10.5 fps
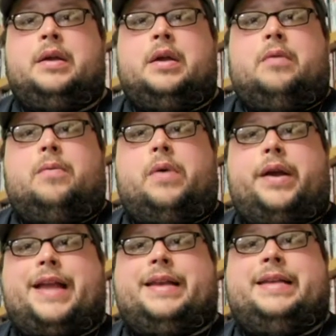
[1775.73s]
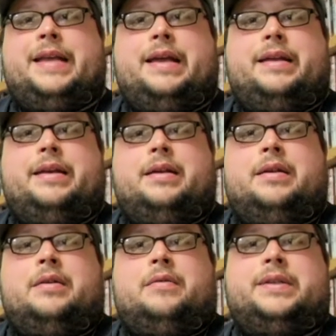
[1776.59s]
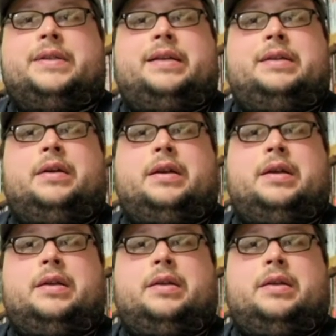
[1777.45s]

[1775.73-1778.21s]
what I did was I took,